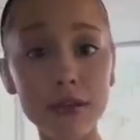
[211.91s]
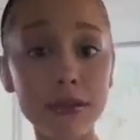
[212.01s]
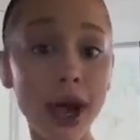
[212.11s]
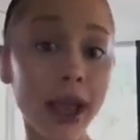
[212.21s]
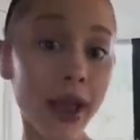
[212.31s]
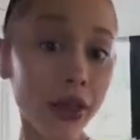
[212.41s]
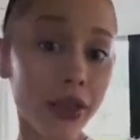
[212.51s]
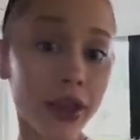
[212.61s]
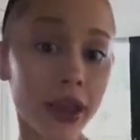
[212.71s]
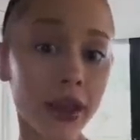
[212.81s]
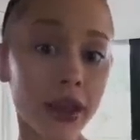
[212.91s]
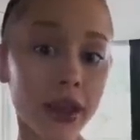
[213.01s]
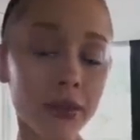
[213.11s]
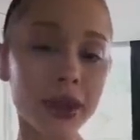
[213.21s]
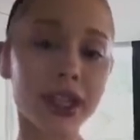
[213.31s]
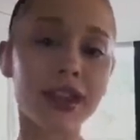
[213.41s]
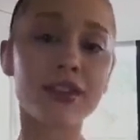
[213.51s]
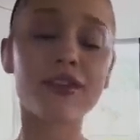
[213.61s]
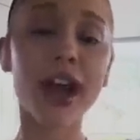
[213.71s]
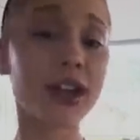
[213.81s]
my healthy, but that
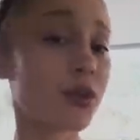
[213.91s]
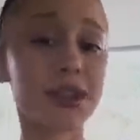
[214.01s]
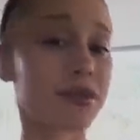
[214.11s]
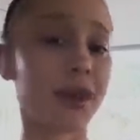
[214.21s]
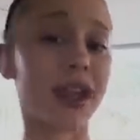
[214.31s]
in fact wasn't my